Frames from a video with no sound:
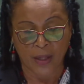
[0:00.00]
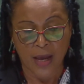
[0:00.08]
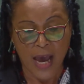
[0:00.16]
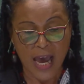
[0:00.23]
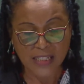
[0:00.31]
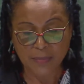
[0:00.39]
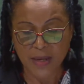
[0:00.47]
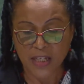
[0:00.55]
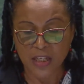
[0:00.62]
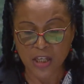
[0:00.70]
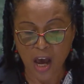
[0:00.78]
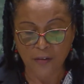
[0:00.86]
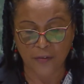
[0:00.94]
has
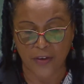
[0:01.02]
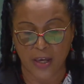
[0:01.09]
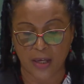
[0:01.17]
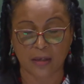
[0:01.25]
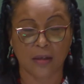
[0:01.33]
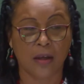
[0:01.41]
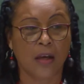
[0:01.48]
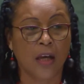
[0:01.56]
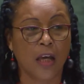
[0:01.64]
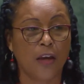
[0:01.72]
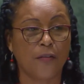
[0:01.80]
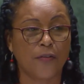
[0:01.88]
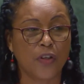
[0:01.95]
been nothing
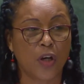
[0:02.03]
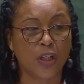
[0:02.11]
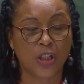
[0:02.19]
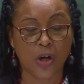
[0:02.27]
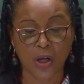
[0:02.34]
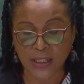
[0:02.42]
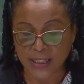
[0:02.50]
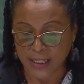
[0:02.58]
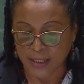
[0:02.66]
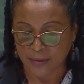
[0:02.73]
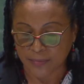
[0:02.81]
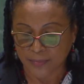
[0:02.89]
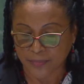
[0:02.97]
if not
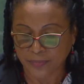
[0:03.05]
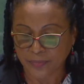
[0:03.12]
daunting.